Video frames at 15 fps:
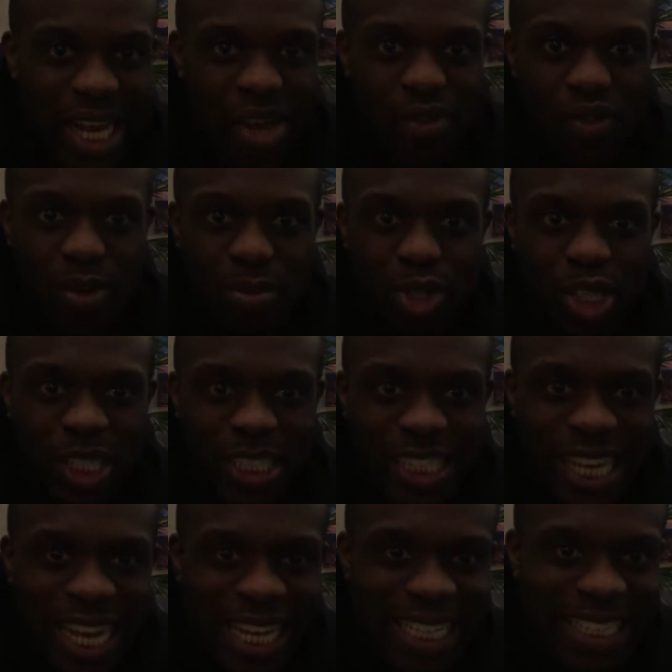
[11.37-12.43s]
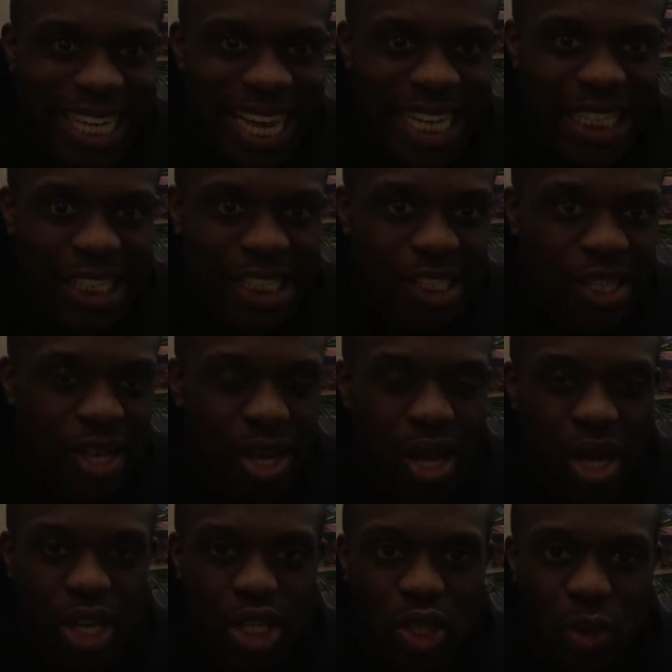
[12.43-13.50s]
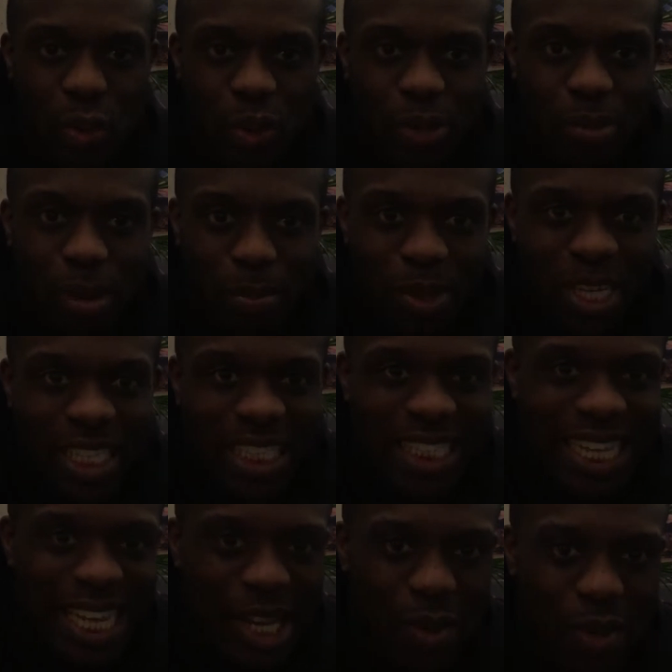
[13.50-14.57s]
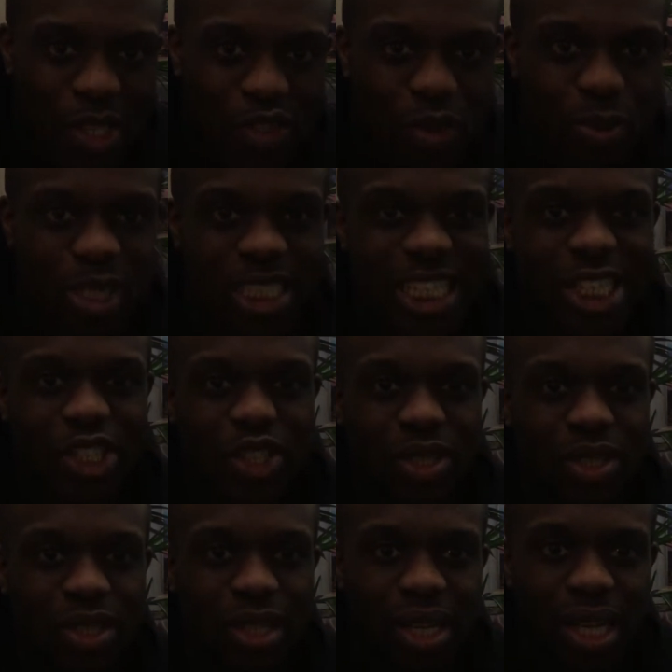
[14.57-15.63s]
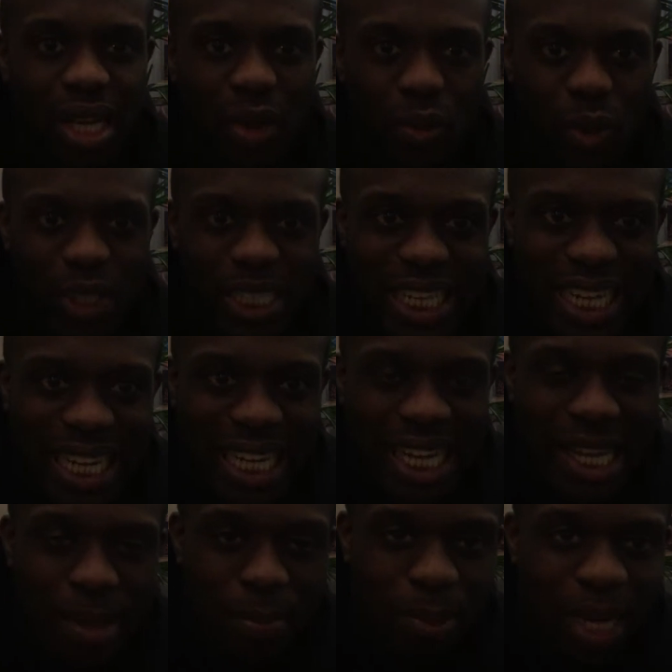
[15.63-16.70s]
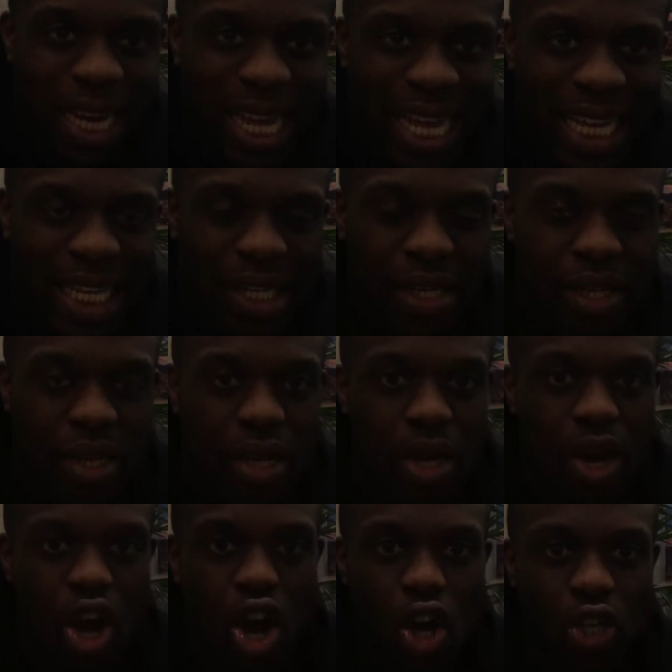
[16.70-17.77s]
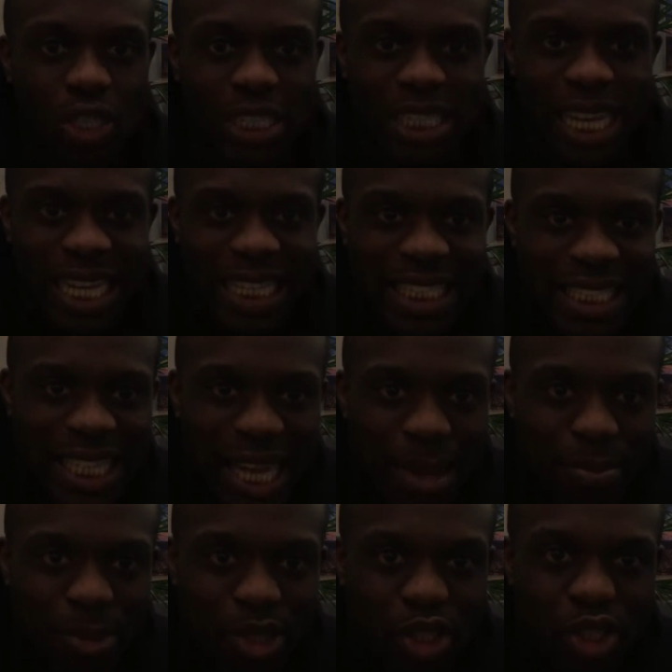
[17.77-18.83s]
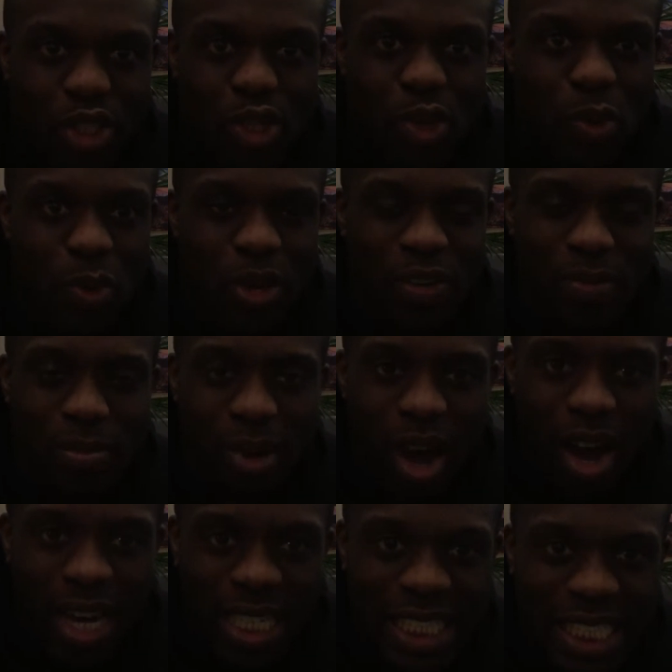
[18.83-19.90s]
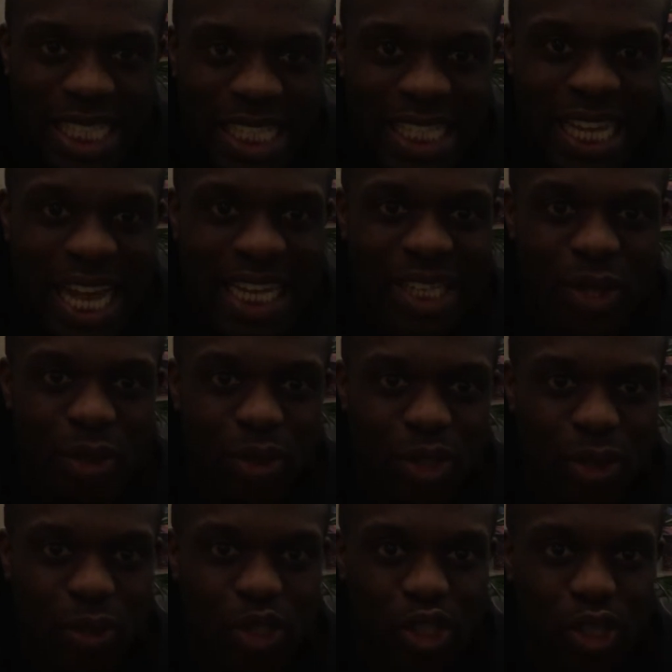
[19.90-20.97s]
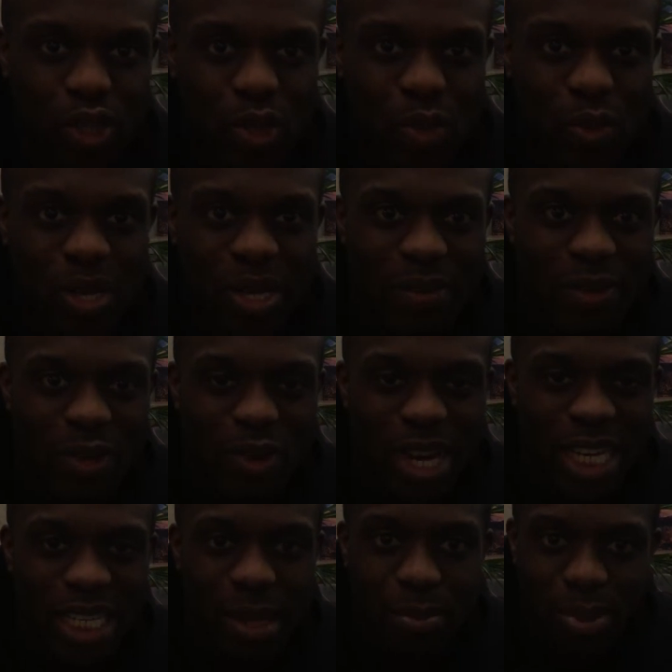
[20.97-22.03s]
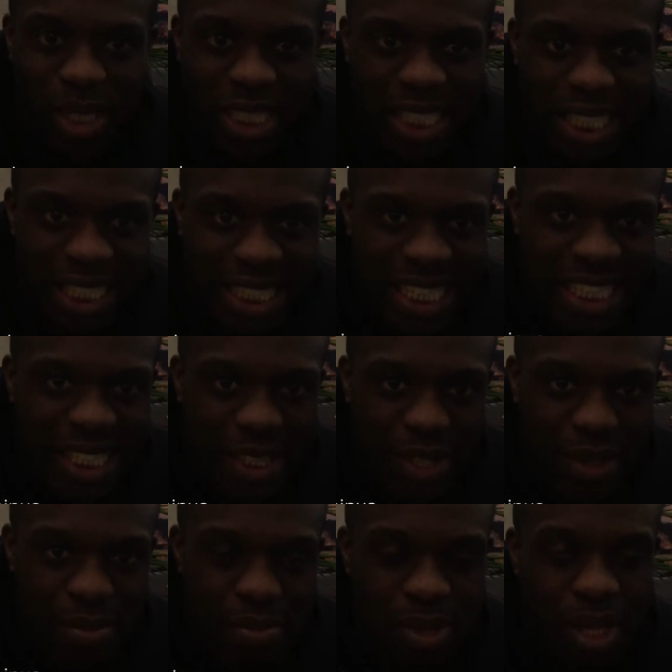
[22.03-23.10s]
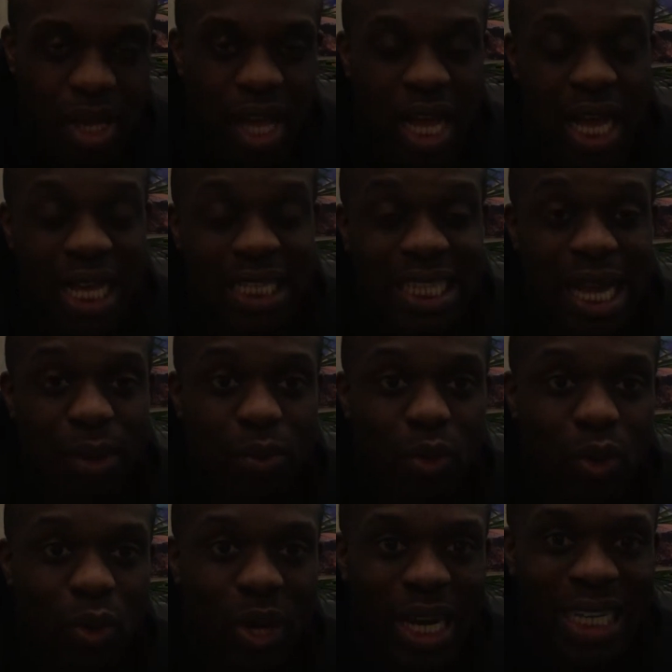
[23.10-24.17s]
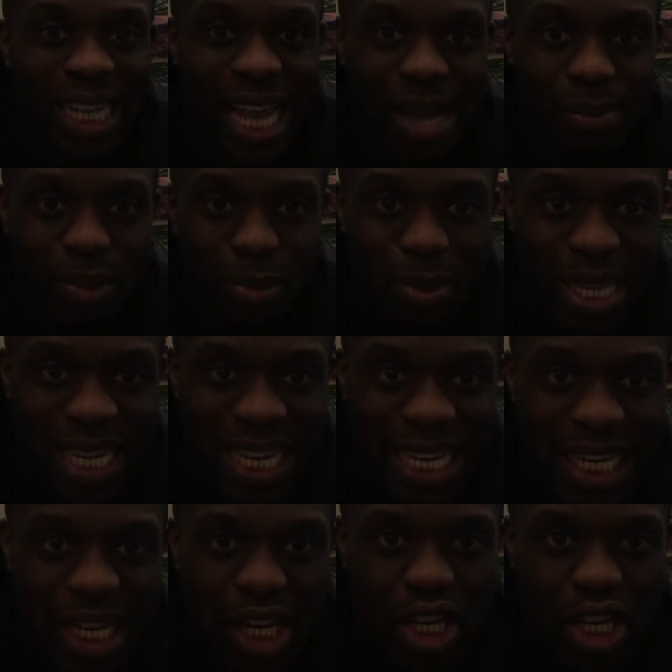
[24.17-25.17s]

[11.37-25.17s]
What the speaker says: from GTeX, and you know, one of my biggest takeaways from the session was a clear plan on the next steps to do with marketing and also to do with creating a business system that will enable me